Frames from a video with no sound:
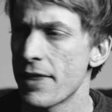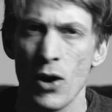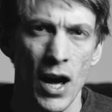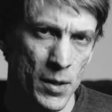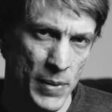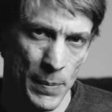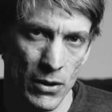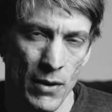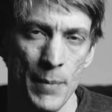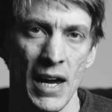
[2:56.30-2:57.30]
that there were other
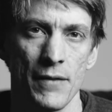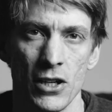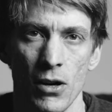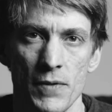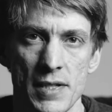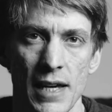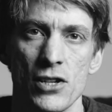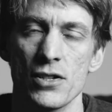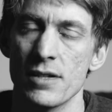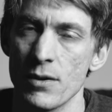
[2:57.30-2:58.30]
people around me having
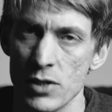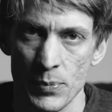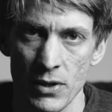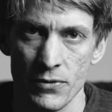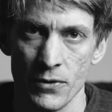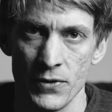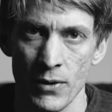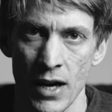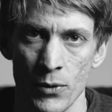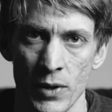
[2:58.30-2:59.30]
conversations, there was a beautiful
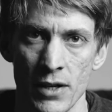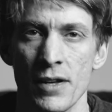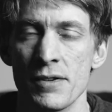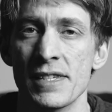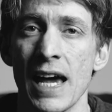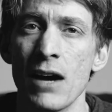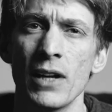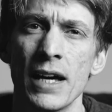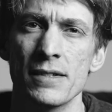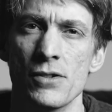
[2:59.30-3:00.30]
view out the window. Those
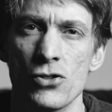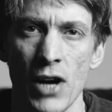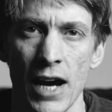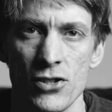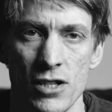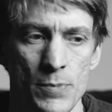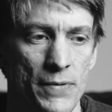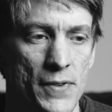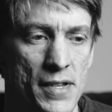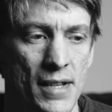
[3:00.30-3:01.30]
sound like distractions, but for